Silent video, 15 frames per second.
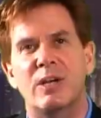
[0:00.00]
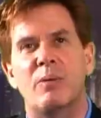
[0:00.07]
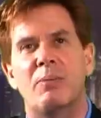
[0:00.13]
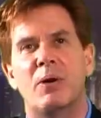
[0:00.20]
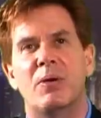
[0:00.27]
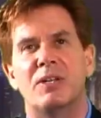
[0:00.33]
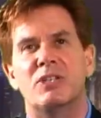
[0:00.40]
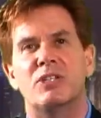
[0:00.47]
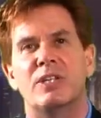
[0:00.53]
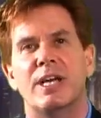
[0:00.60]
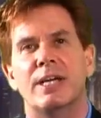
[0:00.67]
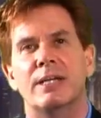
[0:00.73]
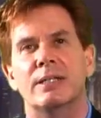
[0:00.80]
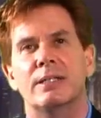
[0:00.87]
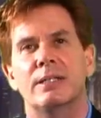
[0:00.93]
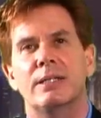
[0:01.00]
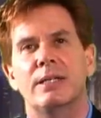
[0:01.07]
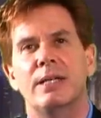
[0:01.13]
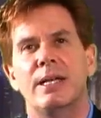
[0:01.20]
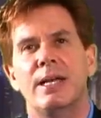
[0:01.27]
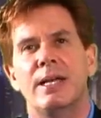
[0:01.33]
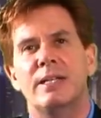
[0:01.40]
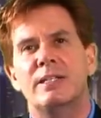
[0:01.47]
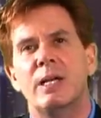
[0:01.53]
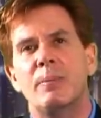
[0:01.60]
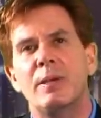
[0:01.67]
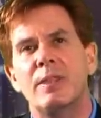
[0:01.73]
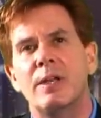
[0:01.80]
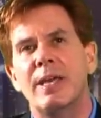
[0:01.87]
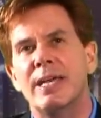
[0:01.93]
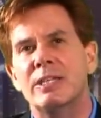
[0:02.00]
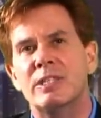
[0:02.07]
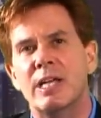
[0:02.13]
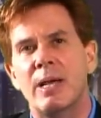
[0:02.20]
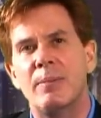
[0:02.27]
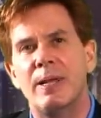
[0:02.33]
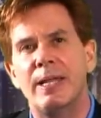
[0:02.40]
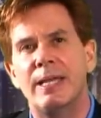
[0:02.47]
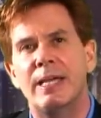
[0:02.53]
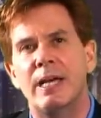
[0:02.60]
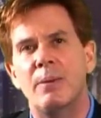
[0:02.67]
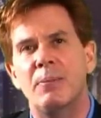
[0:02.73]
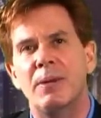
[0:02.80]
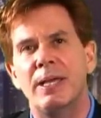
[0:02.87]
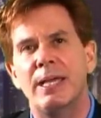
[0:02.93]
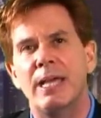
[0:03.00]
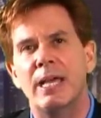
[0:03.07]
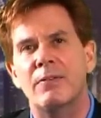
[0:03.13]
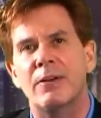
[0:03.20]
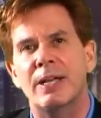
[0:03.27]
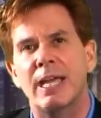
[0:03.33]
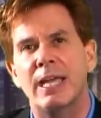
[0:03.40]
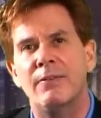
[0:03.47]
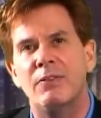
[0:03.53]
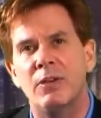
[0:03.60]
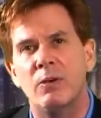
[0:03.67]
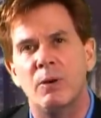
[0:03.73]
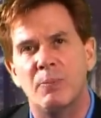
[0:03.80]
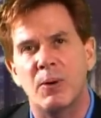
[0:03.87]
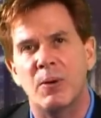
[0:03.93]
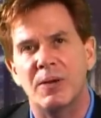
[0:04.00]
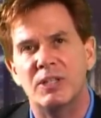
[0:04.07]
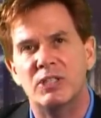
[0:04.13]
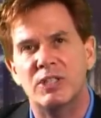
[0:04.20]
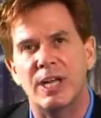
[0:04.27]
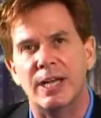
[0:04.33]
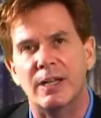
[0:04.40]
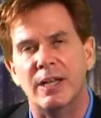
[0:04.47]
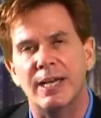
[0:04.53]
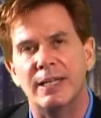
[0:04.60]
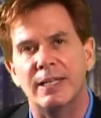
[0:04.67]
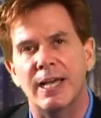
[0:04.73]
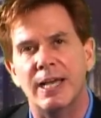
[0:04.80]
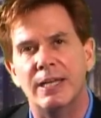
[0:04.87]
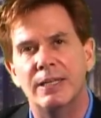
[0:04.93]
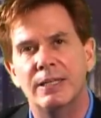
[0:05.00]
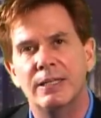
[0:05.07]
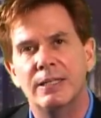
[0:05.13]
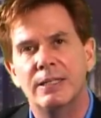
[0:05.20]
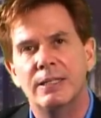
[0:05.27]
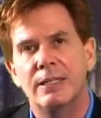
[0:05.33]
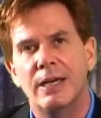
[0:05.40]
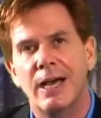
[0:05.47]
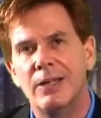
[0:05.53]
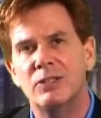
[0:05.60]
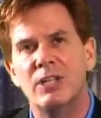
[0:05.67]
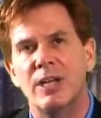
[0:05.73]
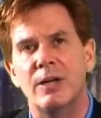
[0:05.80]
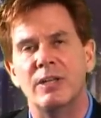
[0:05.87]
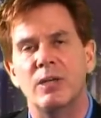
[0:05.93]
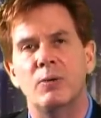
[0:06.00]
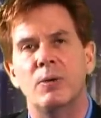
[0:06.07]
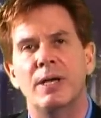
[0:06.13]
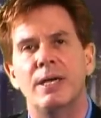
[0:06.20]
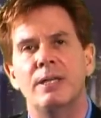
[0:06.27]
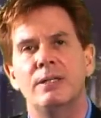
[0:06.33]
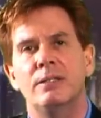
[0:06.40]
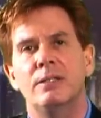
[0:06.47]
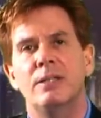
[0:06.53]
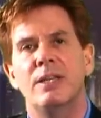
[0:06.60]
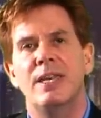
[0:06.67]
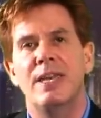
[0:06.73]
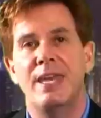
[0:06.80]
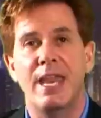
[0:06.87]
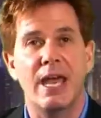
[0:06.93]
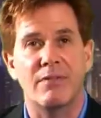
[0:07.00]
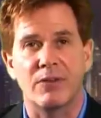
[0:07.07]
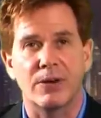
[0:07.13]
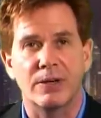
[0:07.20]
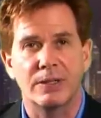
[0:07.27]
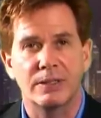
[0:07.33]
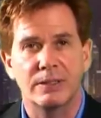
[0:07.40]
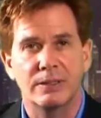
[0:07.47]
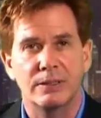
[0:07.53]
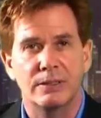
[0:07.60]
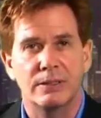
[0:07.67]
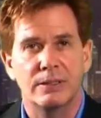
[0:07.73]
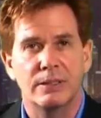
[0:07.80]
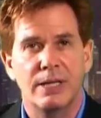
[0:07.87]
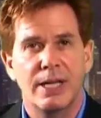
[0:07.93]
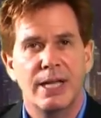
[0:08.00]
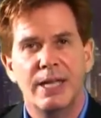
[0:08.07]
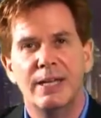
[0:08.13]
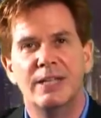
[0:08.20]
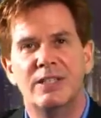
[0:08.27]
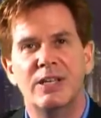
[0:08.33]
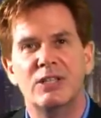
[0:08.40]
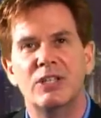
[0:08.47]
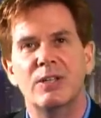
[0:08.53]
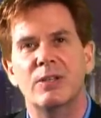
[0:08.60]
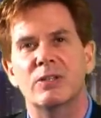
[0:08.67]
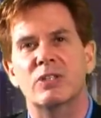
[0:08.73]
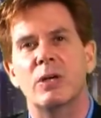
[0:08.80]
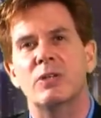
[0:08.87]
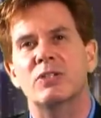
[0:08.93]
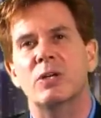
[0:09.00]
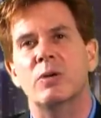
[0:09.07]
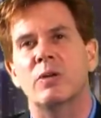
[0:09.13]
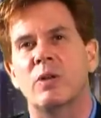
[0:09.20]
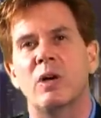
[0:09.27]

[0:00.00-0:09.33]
single bonus check. Tell me the last time any company ever gave you a bonus check like that. I'll tell you when. Never. In addition, there's also